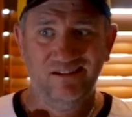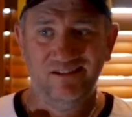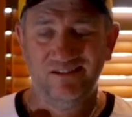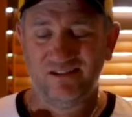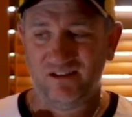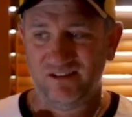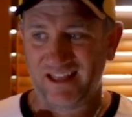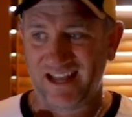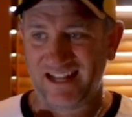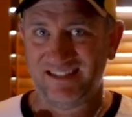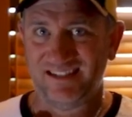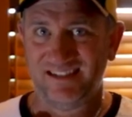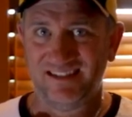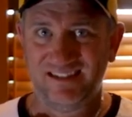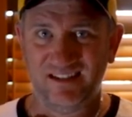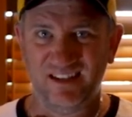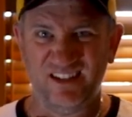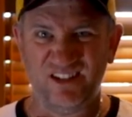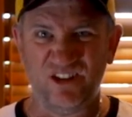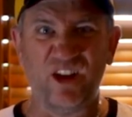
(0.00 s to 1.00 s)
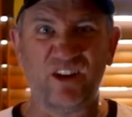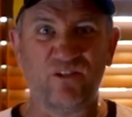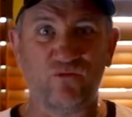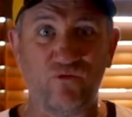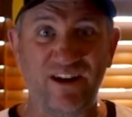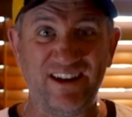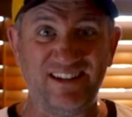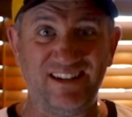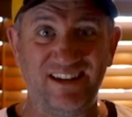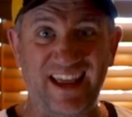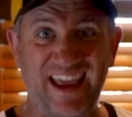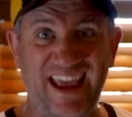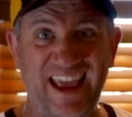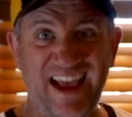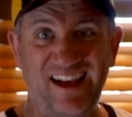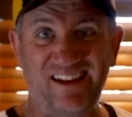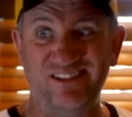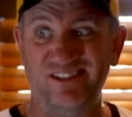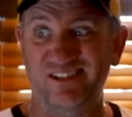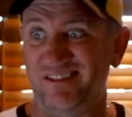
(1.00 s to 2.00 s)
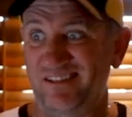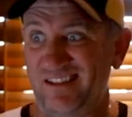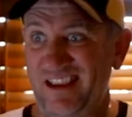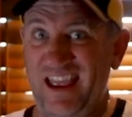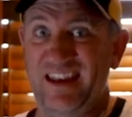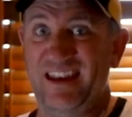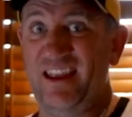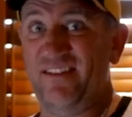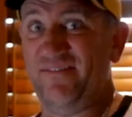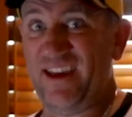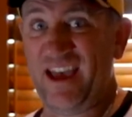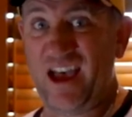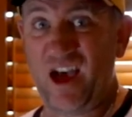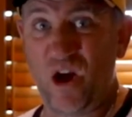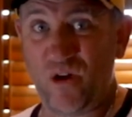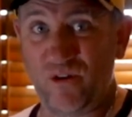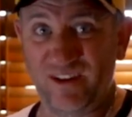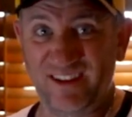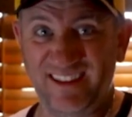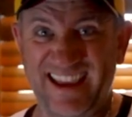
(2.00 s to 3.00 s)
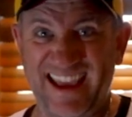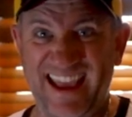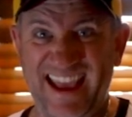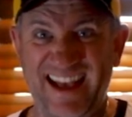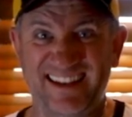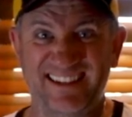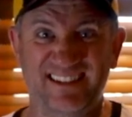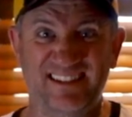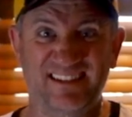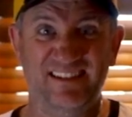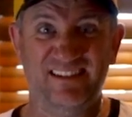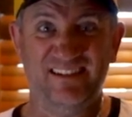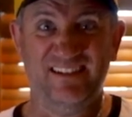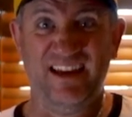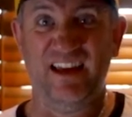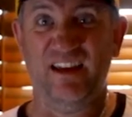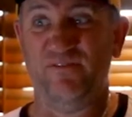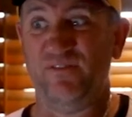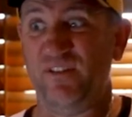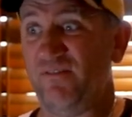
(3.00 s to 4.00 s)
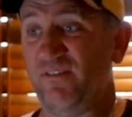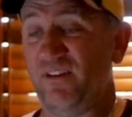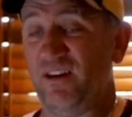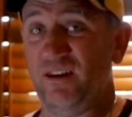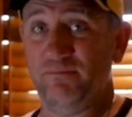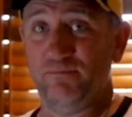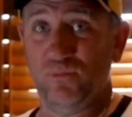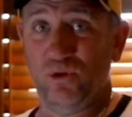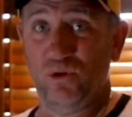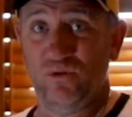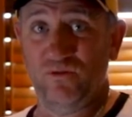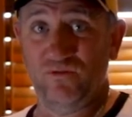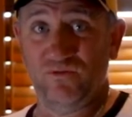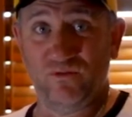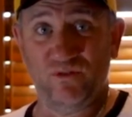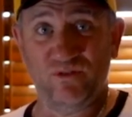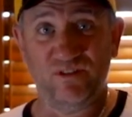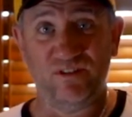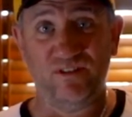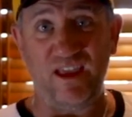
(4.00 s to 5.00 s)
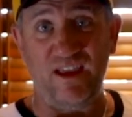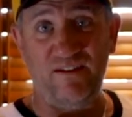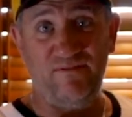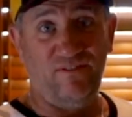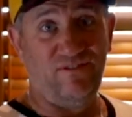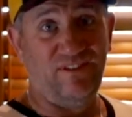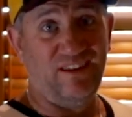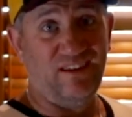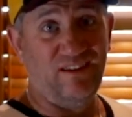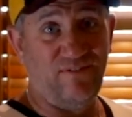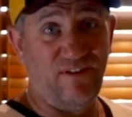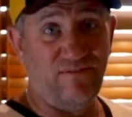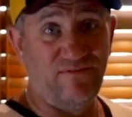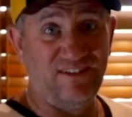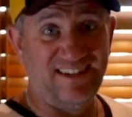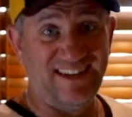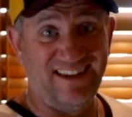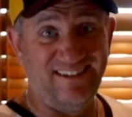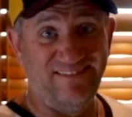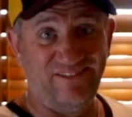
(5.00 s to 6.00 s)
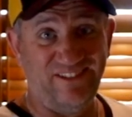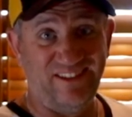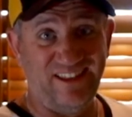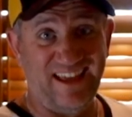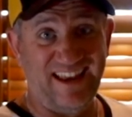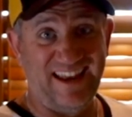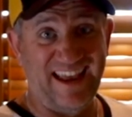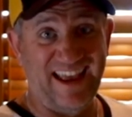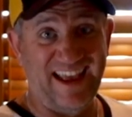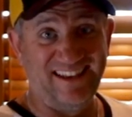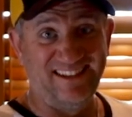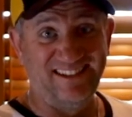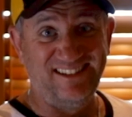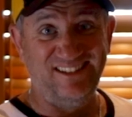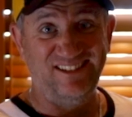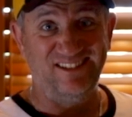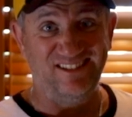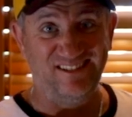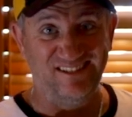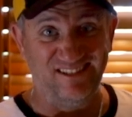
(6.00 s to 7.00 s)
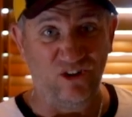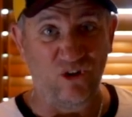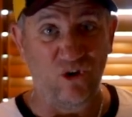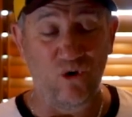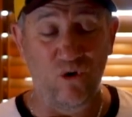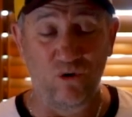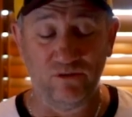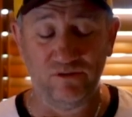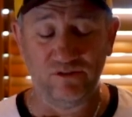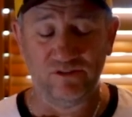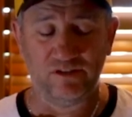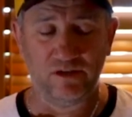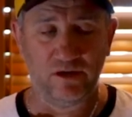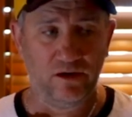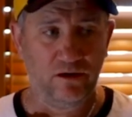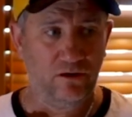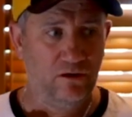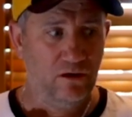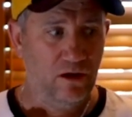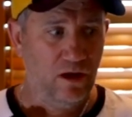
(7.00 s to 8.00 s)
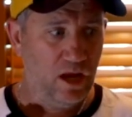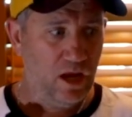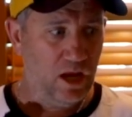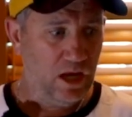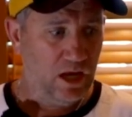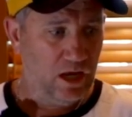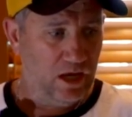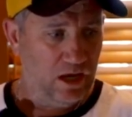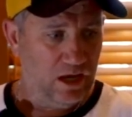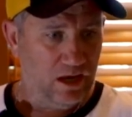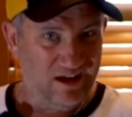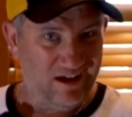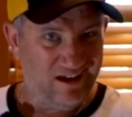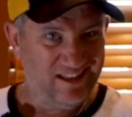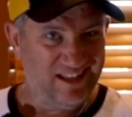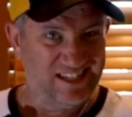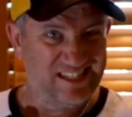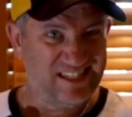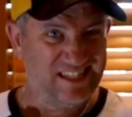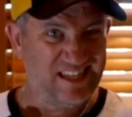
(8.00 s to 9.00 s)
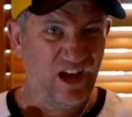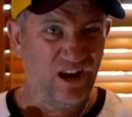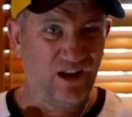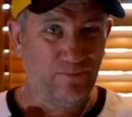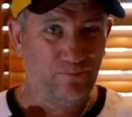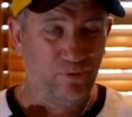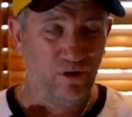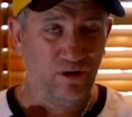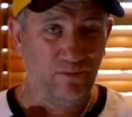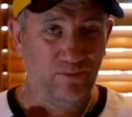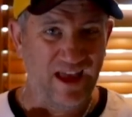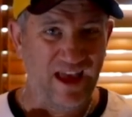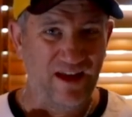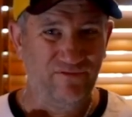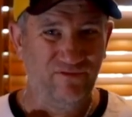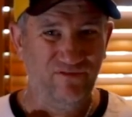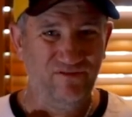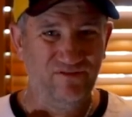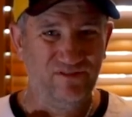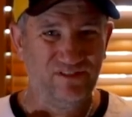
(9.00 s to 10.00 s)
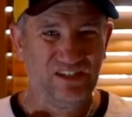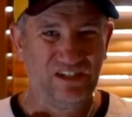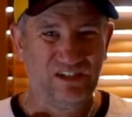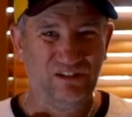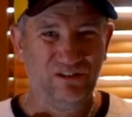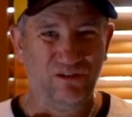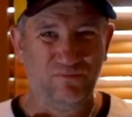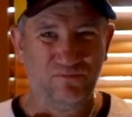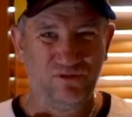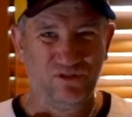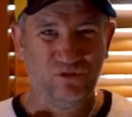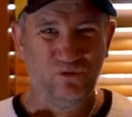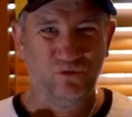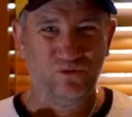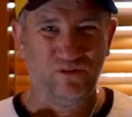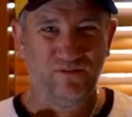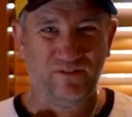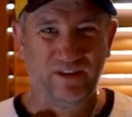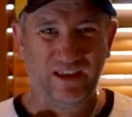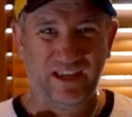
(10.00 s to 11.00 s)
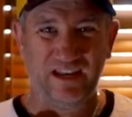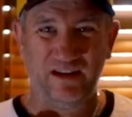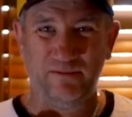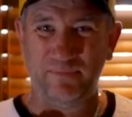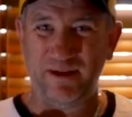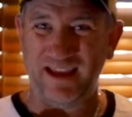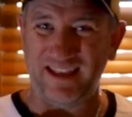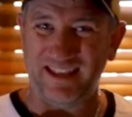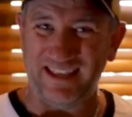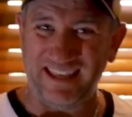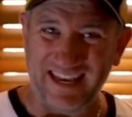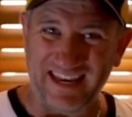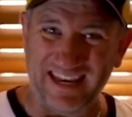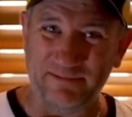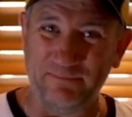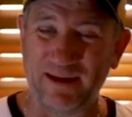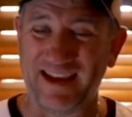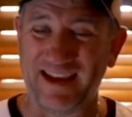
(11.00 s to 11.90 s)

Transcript: So it's like renting a house and never owning the house. If you ever move, everything you've ever done for that house is gone. So that's the only problem I have with it. So I'm sort of thinking about getting